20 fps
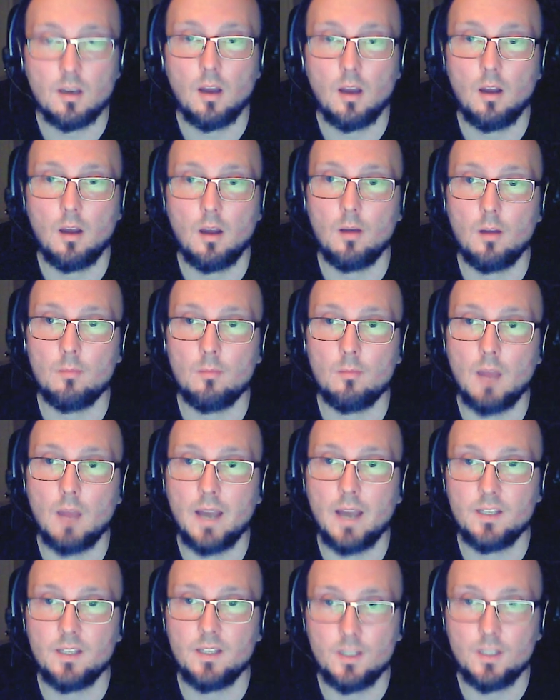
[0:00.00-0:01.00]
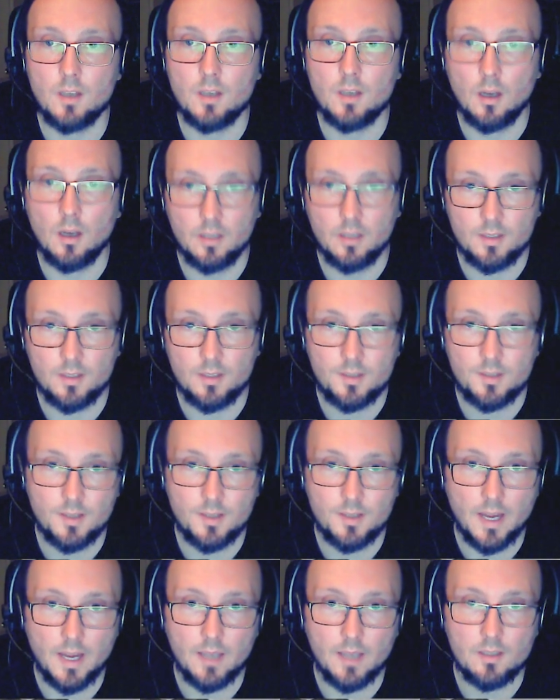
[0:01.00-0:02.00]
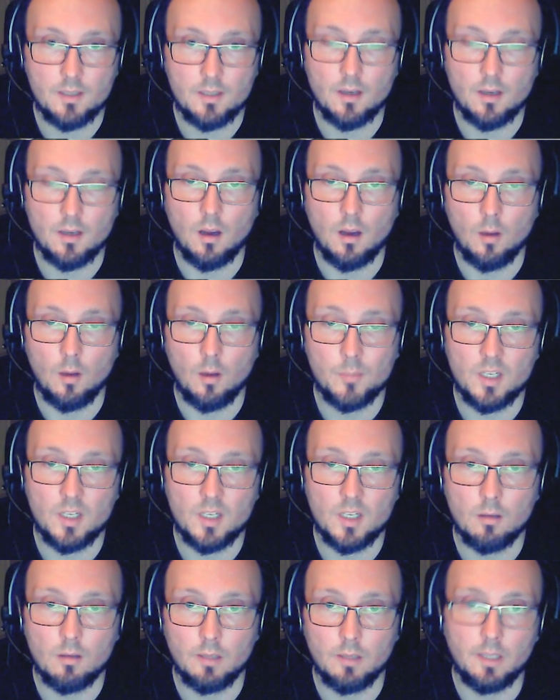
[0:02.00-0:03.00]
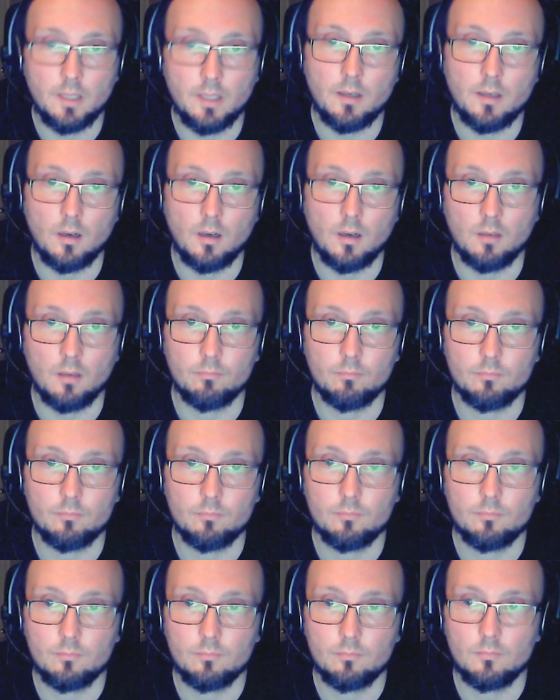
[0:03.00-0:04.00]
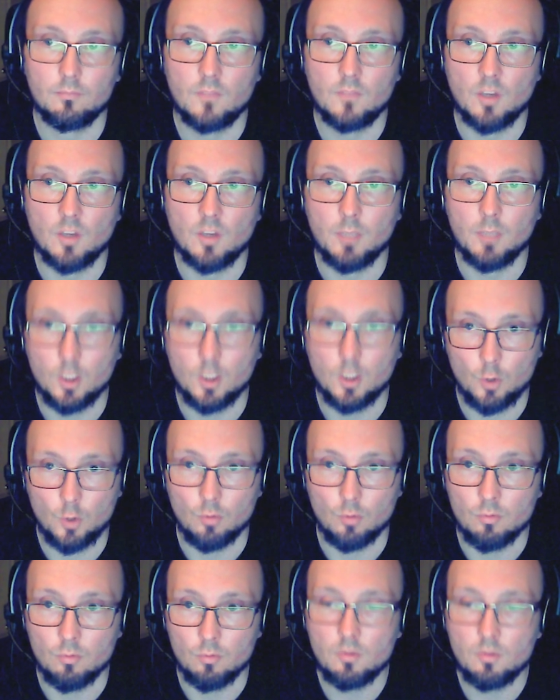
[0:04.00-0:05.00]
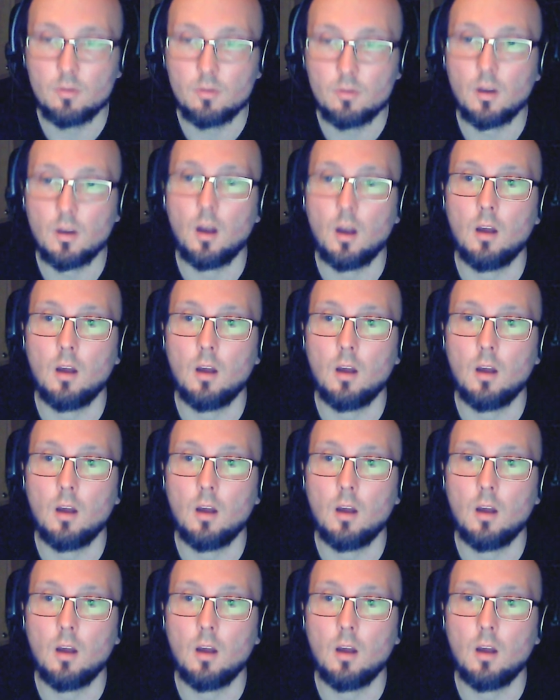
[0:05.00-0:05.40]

I did notice that optically there are some issues.